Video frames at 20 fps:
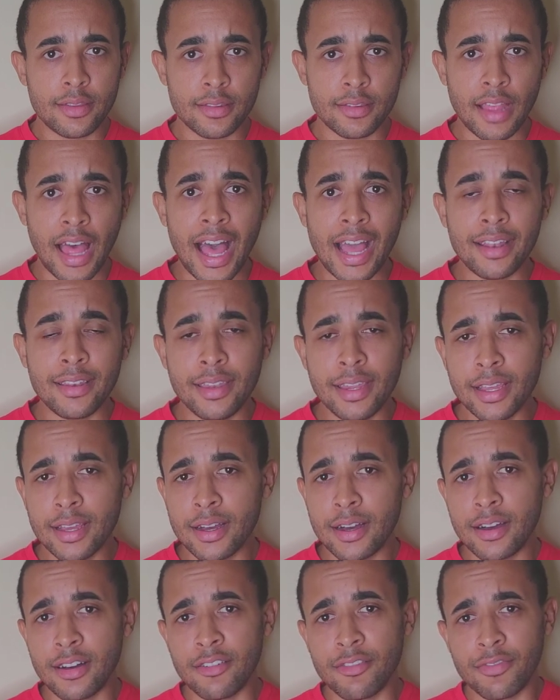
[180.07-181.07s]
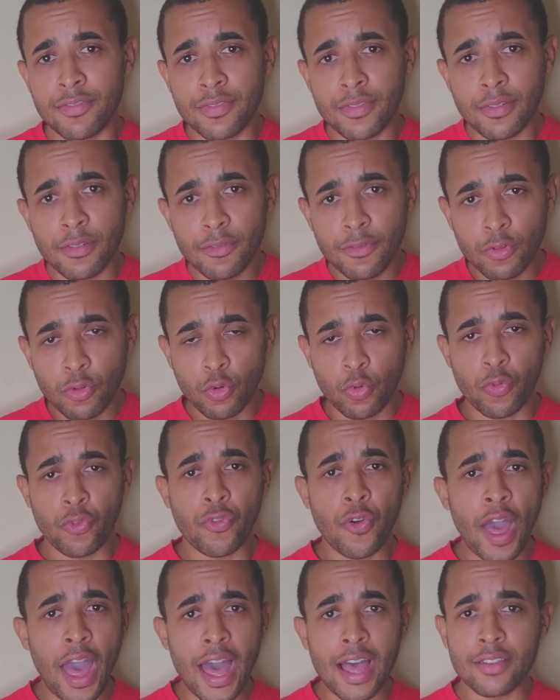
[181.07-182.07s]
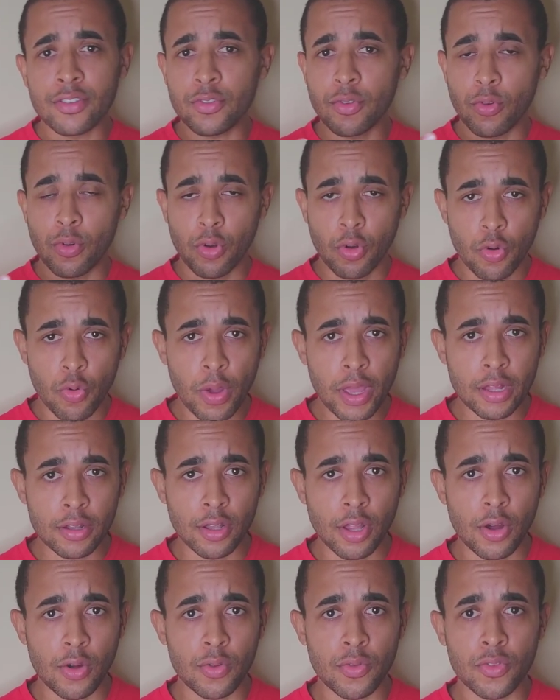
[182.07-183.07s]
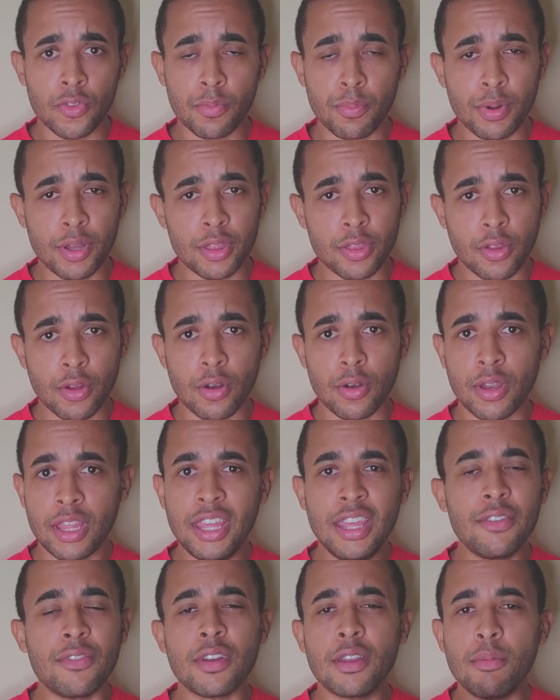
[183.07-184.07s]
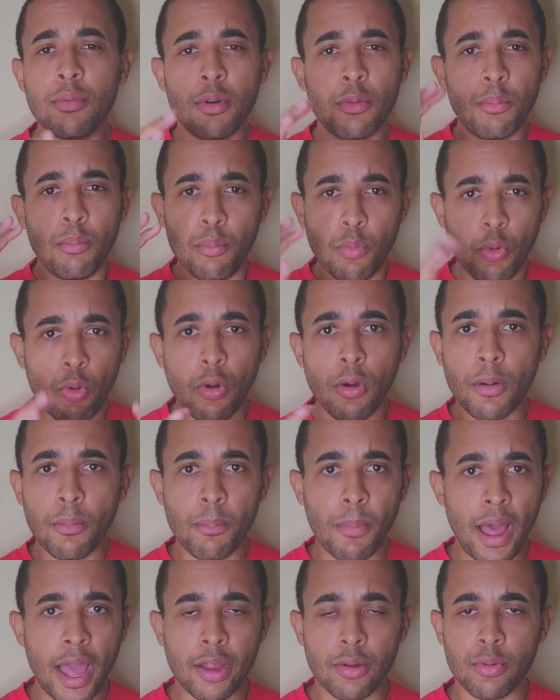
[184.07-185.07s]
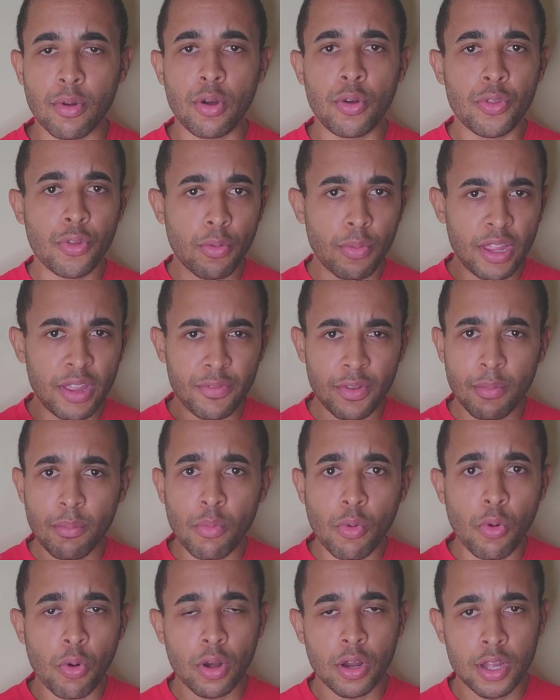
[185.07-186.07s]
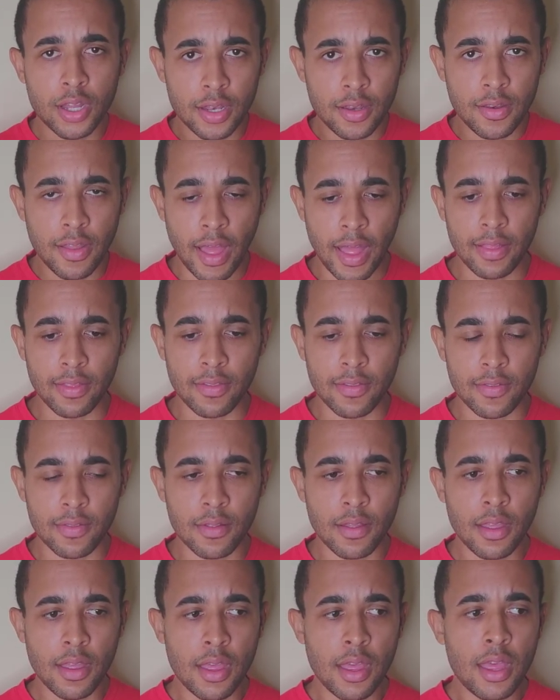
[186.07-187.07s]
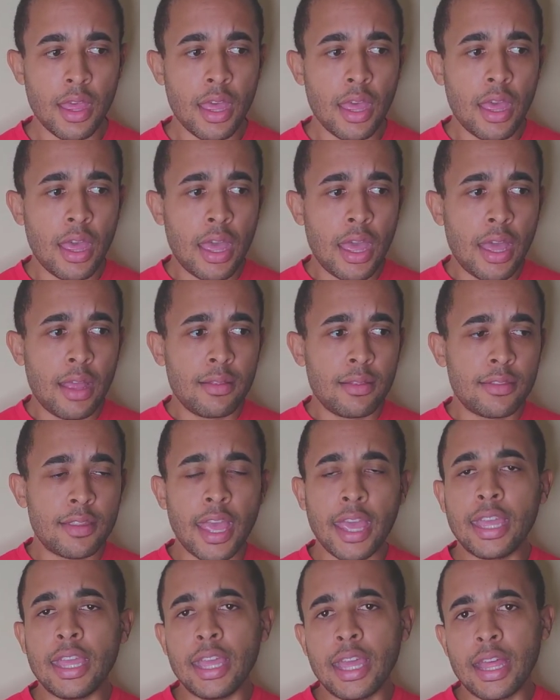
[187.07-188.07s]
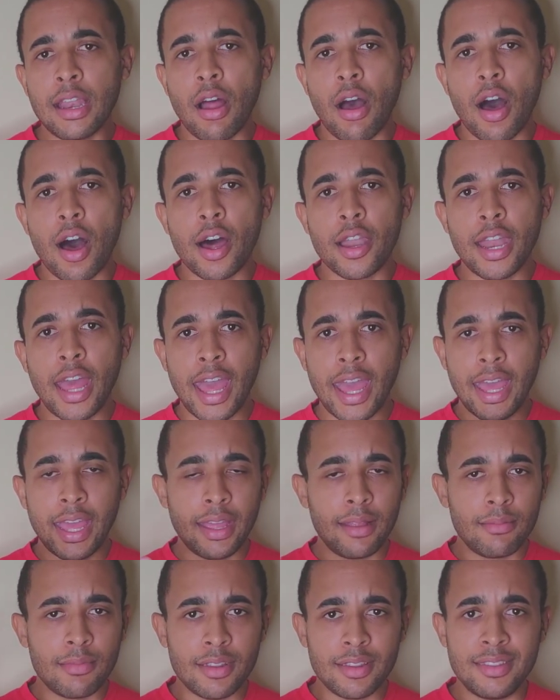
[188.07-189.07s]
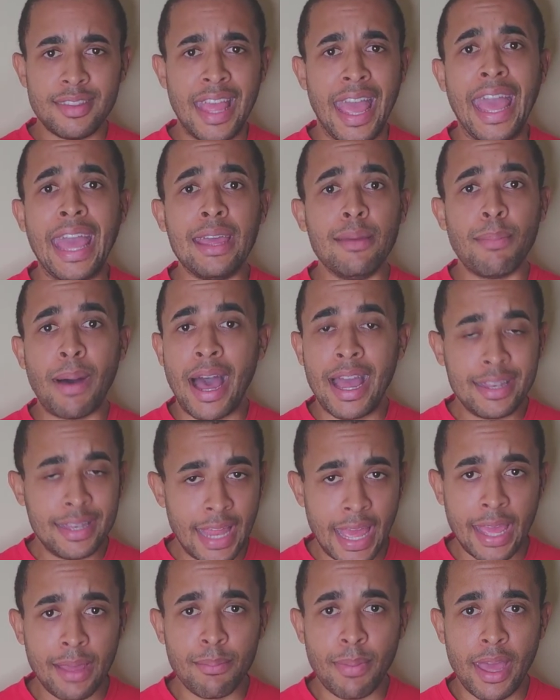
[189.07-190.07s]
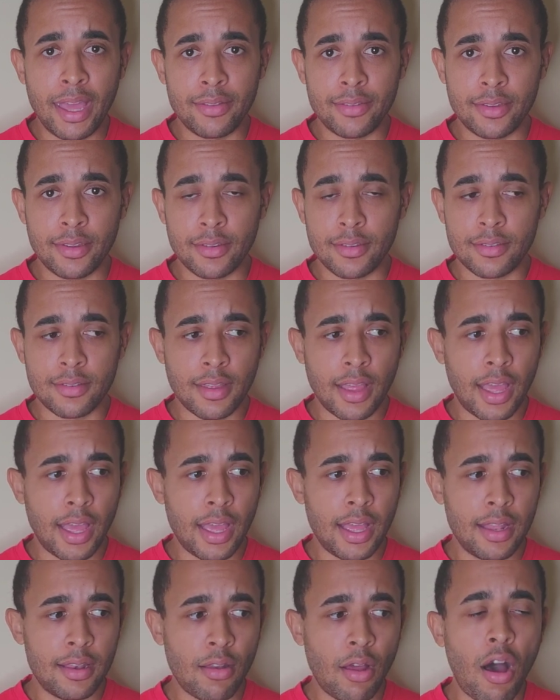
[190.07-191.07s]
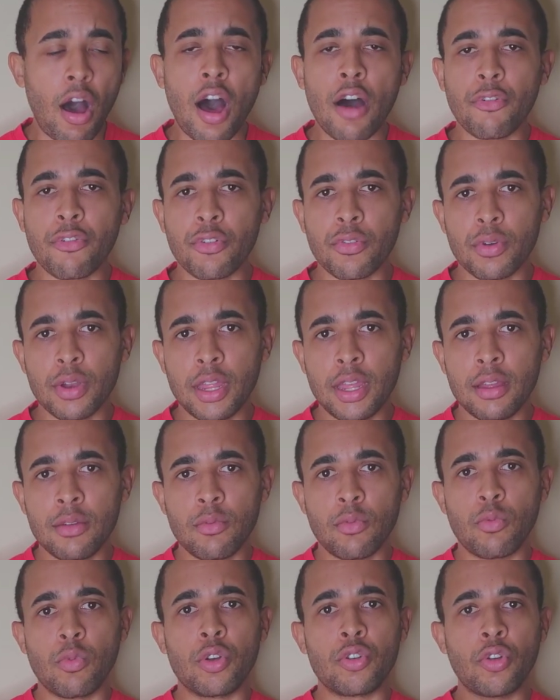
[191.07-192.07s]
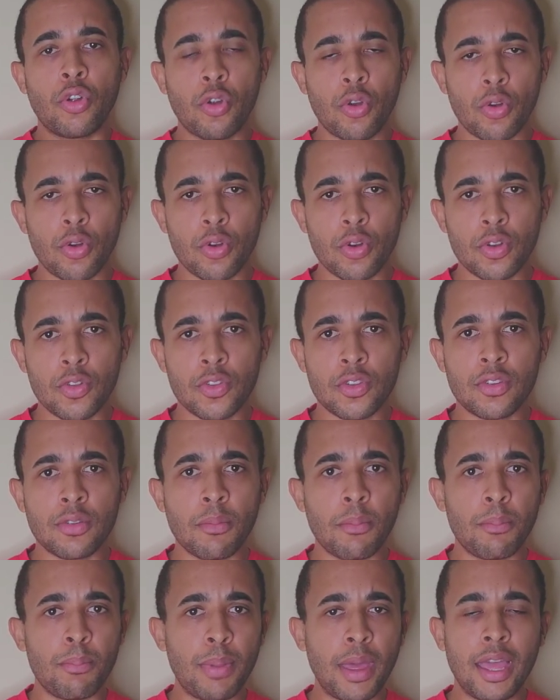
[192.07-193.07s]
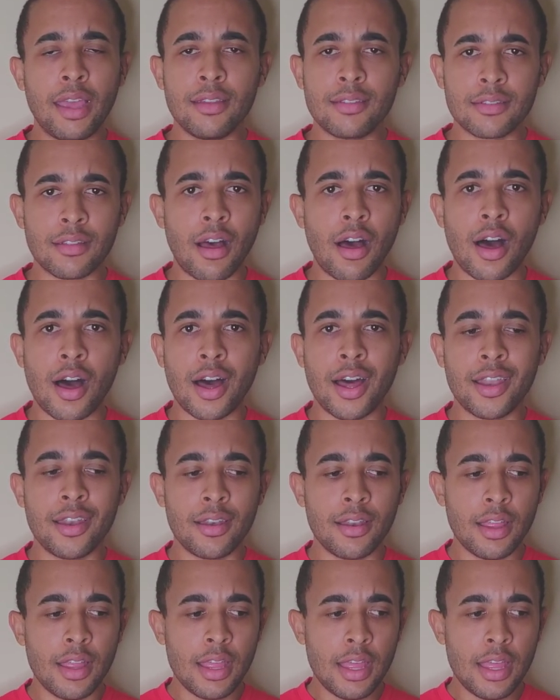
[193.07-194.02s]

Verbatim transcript: this idea of fast or quick loans, but they're even more micro, they're even more condensed. Taking it on a day by day basis and offering returns based on